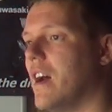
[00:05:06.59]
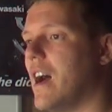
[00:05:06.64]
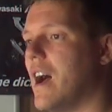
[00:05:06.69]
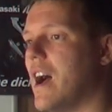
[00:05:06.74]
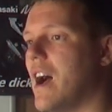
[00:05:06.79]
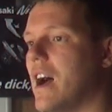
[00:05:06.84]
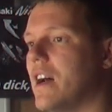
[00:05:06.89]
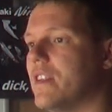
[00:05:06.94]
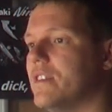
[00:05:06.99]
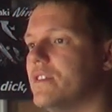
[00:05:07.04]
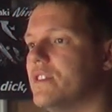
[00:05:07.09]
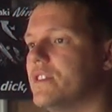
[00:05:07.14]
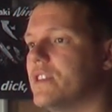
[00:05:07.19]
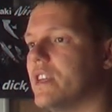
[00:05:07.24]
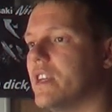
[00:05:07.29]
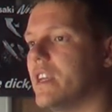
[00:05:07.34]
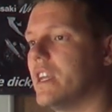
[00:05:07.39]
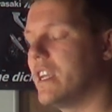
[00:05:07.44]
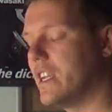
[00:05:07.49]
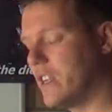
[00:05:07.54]
and
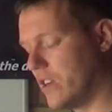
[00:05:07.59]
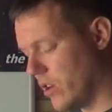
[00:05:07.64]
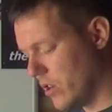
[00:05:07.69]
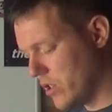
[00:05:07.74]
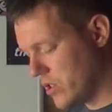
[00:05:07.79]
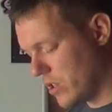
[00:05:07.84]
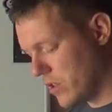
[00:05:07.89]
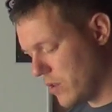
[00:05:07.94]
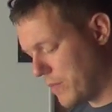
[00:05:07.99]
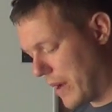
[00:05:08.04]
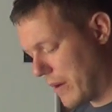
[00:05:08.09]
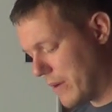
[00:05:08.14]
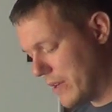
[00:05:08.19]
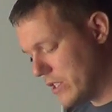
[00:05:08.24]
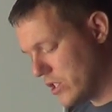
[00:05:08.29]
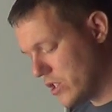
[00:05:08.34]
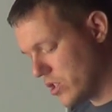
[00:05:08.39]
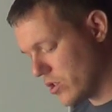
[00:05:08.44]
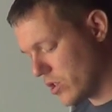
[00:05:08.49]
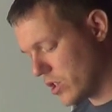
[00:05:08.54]
he goes on about
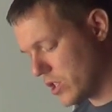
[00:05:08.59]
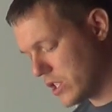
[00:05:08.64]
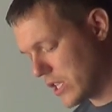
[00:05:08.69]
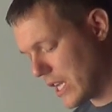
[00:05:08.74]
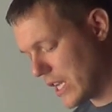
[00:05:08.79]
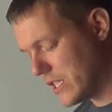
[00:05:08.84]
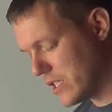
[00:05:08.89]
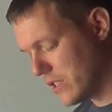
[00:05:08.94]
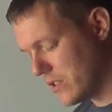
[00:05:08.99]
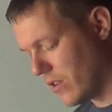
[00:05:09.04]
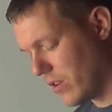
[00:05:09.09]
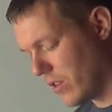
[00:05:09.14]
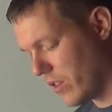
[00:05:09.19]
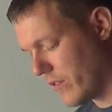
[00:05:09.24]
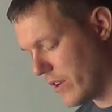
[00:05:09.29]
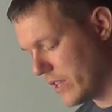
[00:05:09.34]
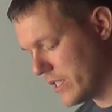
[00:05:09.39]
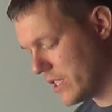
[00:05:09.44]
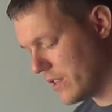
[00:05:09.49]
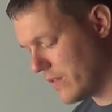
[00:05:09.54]
his success and all
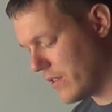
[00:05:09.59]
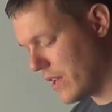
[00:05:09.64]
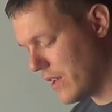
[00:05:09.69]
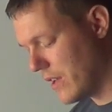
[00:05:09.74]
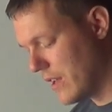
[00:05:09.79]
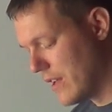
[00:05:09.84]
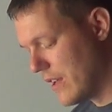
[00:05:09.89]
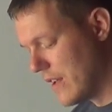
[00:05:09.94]
the rest of it.